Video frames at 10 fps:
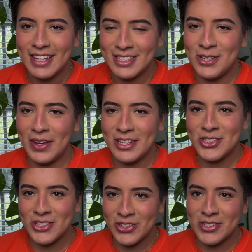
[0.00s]
to
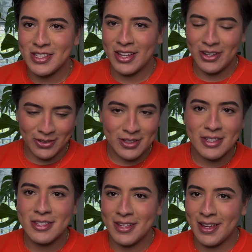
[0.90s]
introduce you
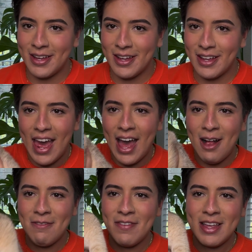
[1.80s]
to
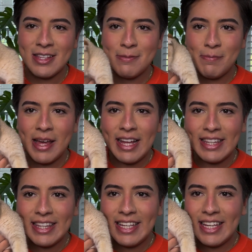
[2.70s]
Elvis
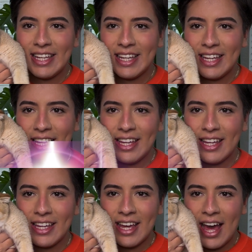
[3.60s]
Bentley.
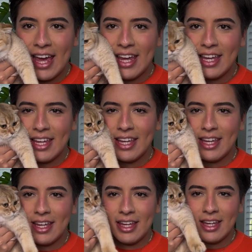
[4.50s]

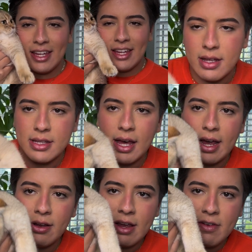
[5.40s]
Hi. Say hi
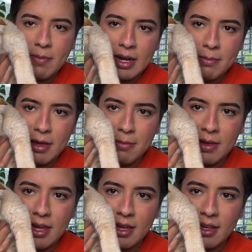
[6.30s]
to everybody,
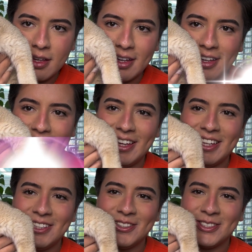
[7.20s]
baby. He
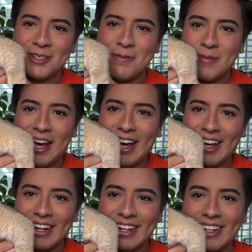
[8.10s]
looks so mad.